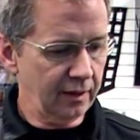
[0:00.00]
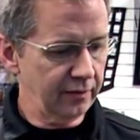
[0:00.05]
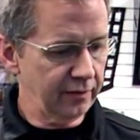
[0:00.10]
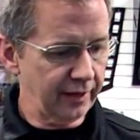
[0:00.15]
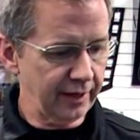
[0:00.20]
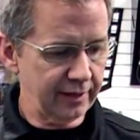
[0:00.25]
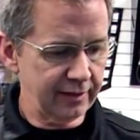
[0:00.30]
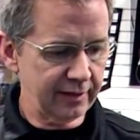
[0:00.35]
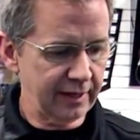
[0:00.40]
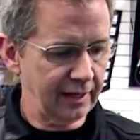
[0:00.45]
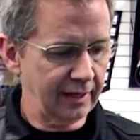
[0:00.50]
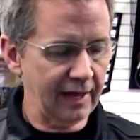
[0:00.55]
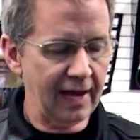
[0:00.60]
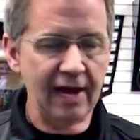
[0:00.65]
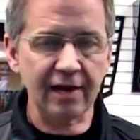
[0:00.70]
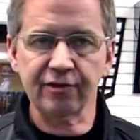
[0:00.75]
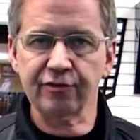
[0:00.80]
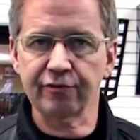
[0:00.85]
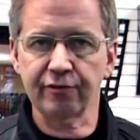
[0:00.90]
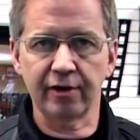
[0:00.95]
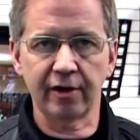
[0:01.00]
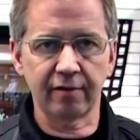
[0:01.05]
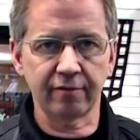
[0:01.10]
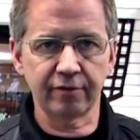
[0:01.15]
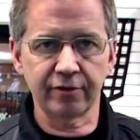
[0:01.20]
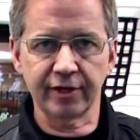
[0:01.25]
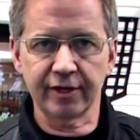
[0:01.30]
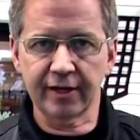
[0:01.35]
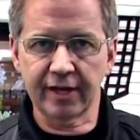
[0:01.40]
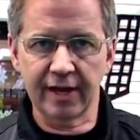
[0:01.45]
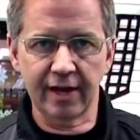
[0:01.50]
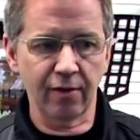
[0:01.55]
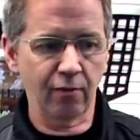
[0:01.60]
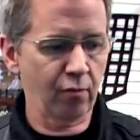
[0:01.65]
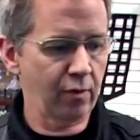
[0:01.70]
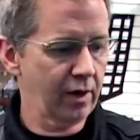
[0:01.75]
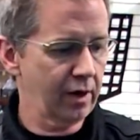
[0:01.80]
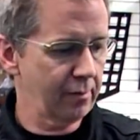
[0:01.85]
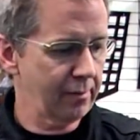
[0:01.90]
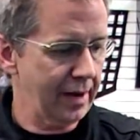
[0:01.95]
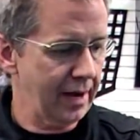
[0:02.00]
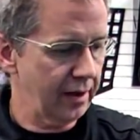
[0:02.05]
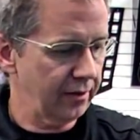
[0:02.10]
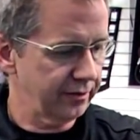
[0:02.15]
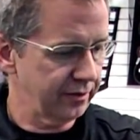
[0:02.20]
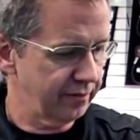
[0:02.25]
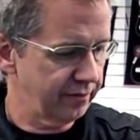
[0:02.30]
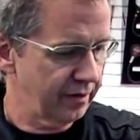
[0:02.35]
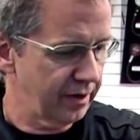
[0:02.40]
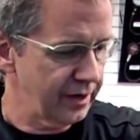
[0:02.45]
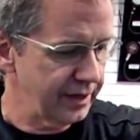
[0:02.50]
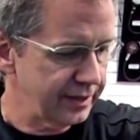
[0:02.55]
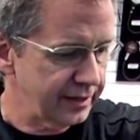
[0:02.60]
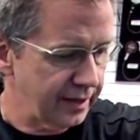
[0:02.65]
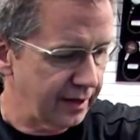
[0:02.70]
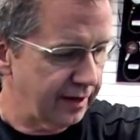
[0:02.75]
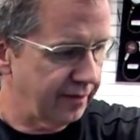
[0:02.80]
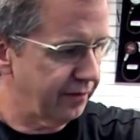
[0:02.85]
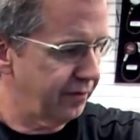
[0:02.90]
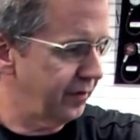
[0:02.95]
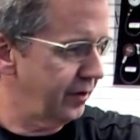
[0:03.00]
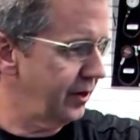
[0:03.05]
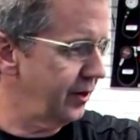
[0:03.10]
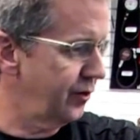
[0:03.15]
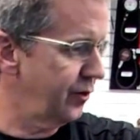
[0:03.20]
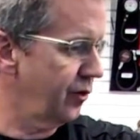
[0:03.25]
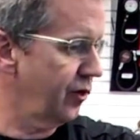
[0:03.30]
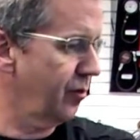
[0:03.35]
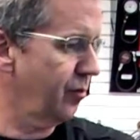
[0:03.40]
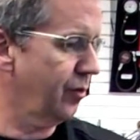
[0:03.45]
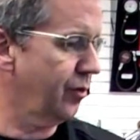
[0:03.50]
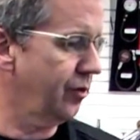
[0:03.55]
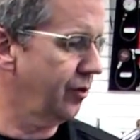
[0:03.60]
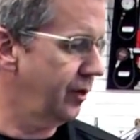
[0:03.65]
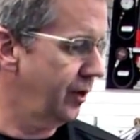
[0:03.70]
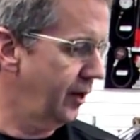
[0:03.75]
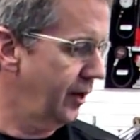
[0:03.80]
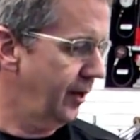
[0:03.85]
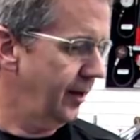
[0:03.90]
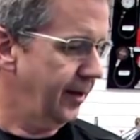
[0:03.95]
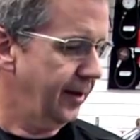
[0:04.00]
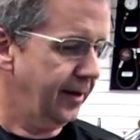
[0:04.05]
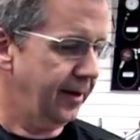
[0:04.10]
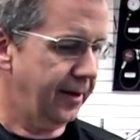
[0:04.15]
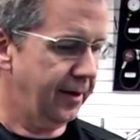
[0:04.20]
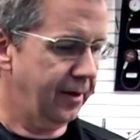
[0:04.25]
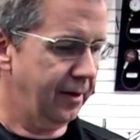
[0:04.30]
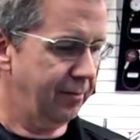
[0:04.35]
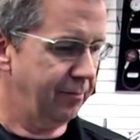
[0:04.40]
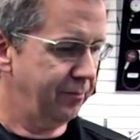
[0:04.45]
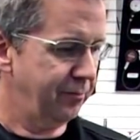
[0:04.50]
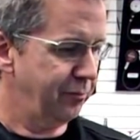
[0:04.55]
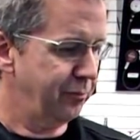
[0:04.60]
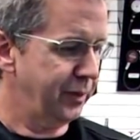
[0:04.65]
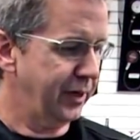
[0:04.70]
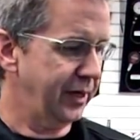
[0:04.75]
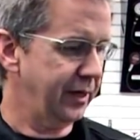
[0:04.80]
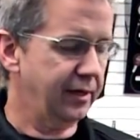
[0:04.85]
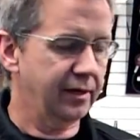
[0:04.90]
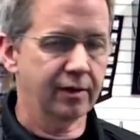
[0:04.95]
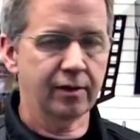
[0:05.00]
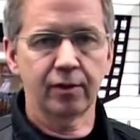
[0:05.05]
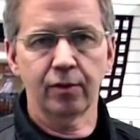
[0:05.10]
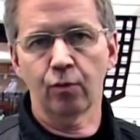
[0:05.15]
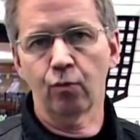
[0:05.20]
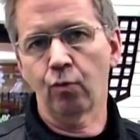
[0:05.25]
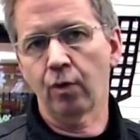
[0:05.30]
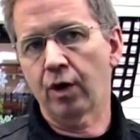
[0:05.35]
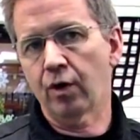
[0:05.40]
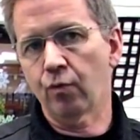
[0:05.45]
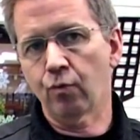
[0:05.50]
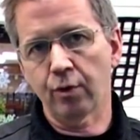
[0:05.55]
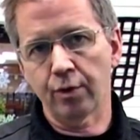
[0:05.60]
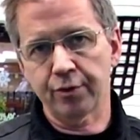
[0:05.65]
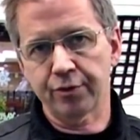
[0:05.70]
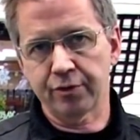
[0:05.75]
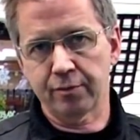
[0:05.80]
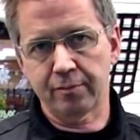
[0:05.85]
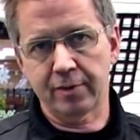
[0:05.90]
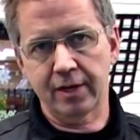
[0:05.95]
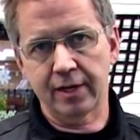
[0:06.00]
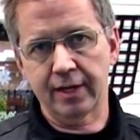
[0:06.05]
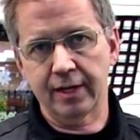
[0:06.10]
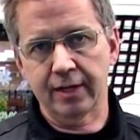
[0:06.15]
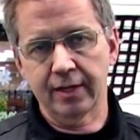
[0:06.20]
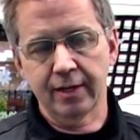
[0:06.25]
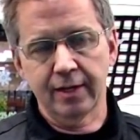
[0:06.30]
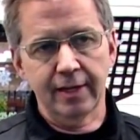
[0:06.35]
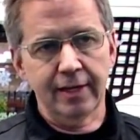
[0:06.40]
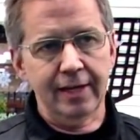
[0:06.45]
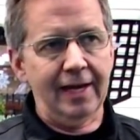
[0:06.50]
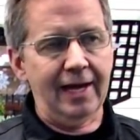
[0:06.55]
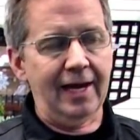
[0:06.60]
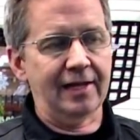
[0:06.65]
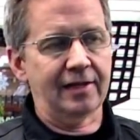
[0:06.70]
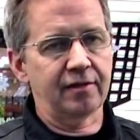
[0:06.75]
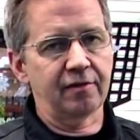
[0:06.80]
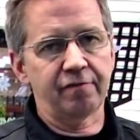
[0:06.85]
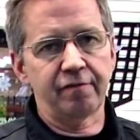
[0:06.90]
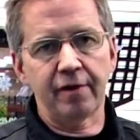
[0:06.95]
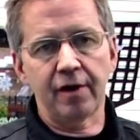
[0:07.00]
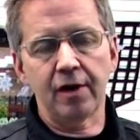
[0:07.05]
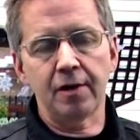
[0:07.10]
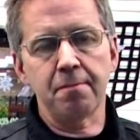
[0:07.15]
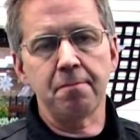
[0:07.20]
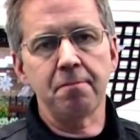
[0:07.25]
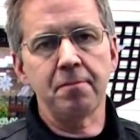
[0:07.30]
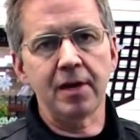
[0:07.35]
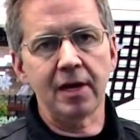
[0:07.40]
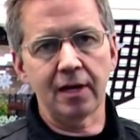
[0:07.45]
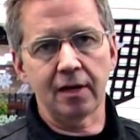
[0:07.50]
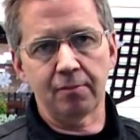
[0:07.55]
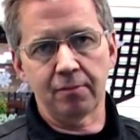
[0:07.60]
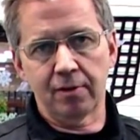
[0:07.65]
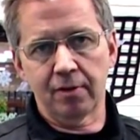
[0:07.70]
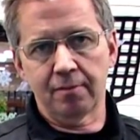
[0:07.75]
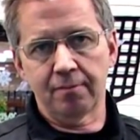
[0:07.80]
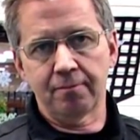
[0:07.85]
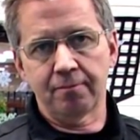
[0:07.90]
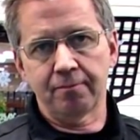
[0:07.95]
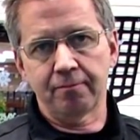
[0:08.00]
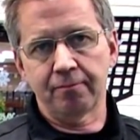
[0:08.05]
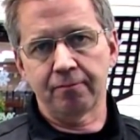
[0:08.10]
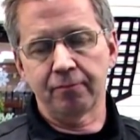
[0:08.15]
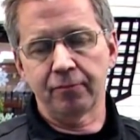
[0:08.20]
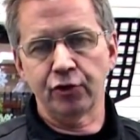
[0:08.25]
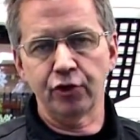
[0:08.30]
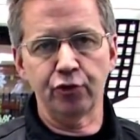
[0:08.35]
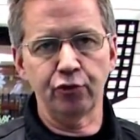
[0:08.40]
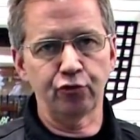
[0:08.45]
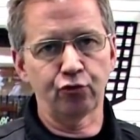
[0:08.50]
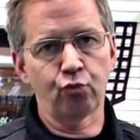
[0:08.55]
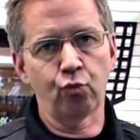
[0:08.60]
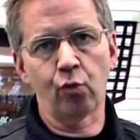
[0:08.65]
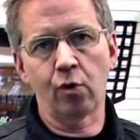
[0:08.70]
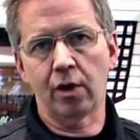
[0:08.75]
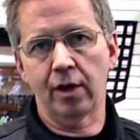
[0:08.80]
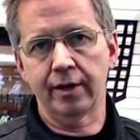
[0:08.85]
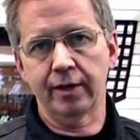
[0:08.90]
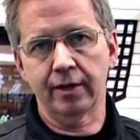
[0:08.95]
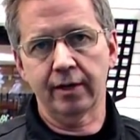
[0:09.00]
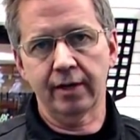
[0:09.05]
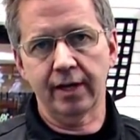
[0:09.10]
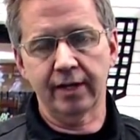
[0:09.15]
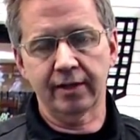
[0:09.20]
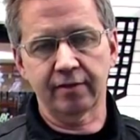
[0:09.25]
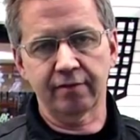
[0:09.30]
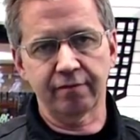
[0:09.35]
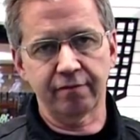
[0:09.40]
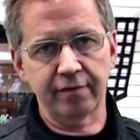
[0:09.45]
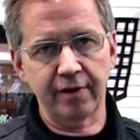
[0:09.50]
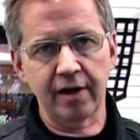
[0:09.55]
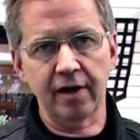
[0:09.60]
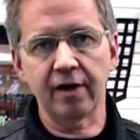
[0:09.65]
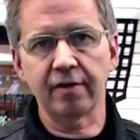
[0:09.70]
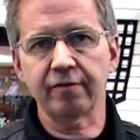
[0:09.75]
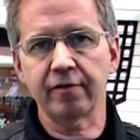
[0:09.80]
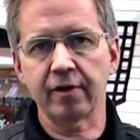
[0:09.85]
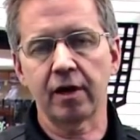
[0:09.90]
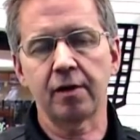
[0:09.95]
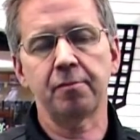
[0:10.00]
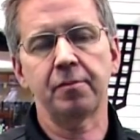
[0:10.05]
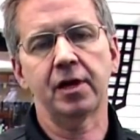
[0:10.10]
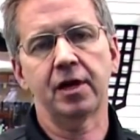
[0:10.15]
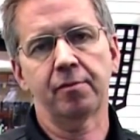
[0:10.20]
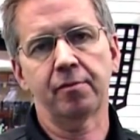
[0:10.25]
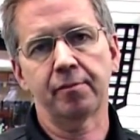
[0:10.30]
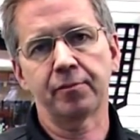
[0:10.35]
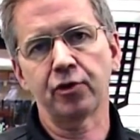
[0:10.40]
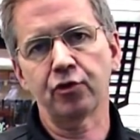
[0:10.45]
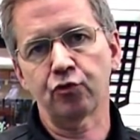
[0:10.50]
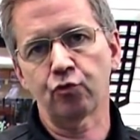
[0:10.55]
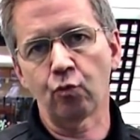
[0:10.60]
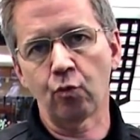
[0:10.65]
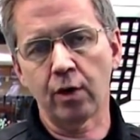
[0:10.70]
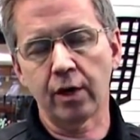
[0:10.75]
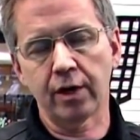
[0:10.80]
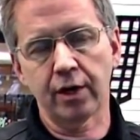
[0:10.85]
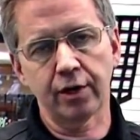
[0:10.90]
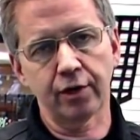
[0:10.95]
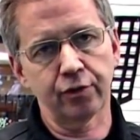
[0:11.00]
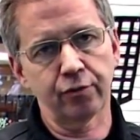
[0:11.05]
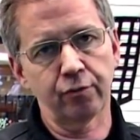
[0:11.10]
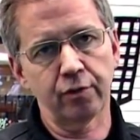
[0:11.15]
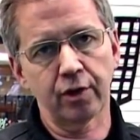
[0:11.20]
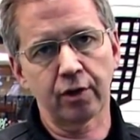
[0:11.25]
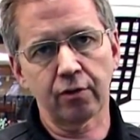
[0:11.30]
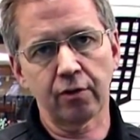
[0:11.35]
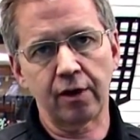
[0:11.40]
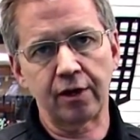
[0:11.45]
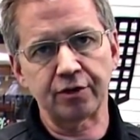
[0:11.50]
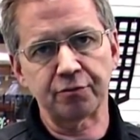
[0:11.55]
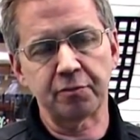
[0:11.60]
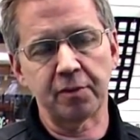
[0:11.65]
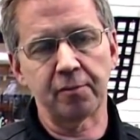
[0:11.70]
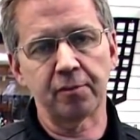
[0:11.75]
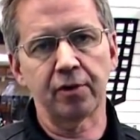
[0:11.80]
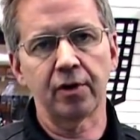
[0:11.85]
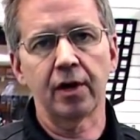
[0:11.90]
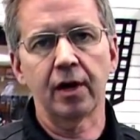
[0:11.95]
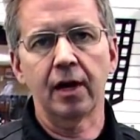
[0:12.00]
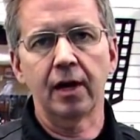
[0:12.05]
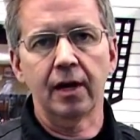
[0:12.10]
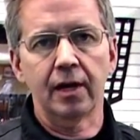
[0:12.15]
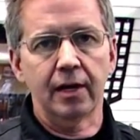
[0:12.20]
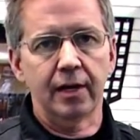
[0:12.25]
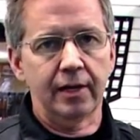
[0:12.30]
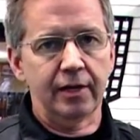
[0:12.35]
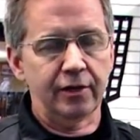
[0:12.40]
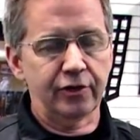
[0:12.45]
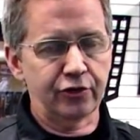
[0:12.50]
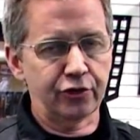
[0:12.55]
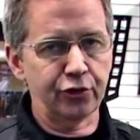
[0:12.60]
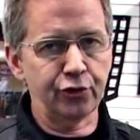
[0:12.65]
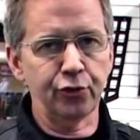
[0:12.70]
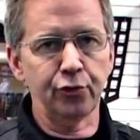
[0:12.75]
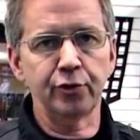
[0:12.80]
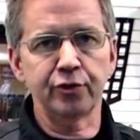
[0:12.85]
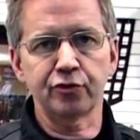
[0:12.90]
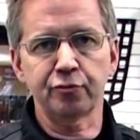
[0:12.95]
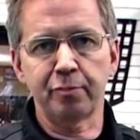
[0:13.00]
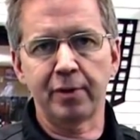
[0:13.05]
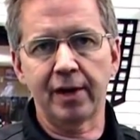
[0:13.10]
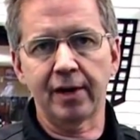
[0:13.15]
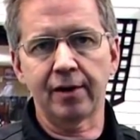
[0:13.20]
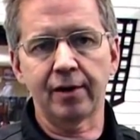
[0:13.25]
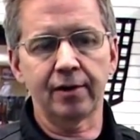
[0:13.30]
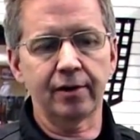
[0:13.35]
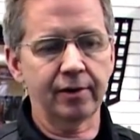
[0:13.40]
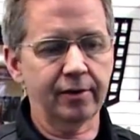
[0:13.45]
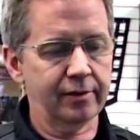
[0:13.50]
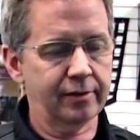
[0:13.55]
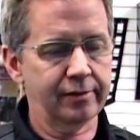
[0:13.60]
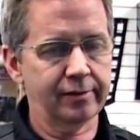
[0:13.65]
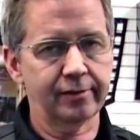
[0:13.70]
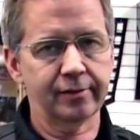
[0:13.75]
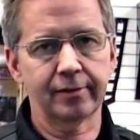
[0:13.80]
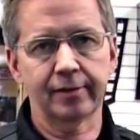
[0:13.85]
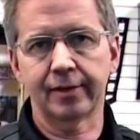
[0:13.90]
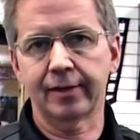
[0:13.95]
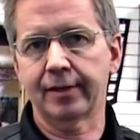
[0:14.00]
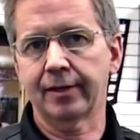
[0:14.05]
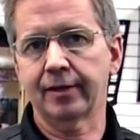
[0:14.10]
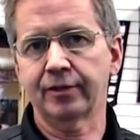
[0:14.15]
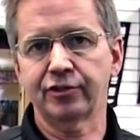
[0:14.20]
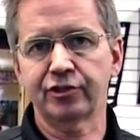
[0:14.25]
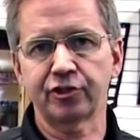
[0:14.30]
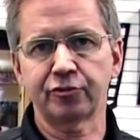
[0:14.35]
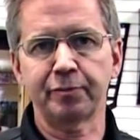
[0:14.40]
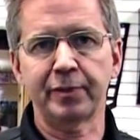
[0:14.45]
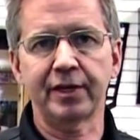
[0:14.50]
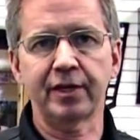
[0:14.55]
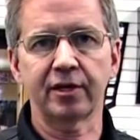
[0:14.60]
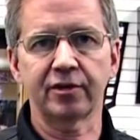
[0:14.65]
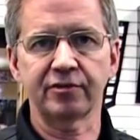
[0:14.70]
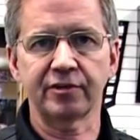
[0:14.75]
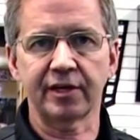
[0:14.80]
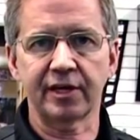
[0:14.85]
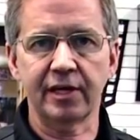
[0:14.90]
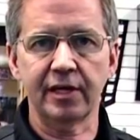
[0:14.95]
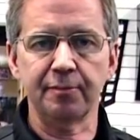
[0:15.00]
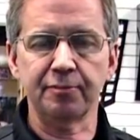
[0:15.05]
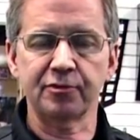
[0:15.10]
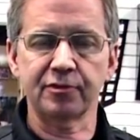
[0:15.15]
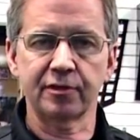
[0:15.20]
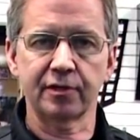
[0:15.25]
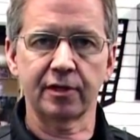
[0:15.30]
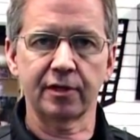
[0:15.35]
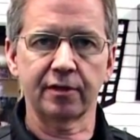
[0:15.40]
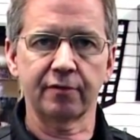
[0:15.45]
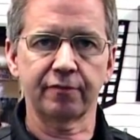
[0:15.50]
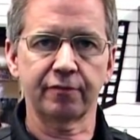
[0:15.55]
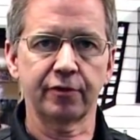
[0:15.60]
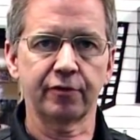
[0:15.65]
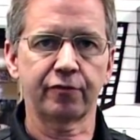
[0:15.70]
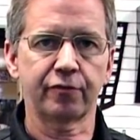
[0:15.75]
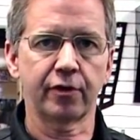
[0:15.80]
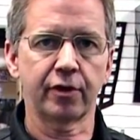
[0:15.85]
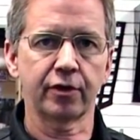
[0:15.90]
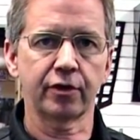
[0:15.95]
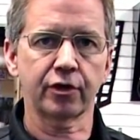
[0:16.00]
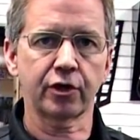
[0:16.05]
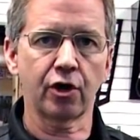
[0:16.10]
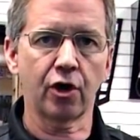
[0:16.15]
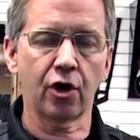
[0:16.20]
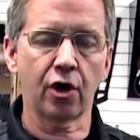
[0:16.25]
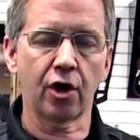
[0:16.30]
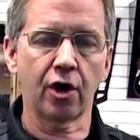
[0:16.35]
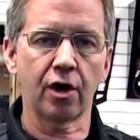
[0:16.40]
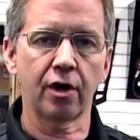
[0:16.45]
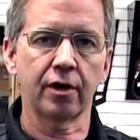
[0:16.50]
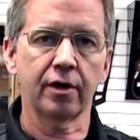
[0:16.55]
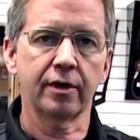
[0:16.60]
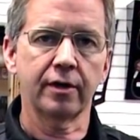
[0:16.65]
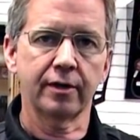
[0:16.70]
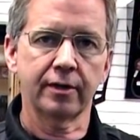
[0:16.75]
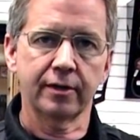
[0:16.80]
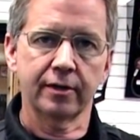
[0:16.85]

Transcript: They last forever. You can't wear them out. They're very tough, very durable, but well worth the money. At the very minimum, use one. At the very, very minimum, use one under the rear cross member. 2 is better just because it keeps the front of the car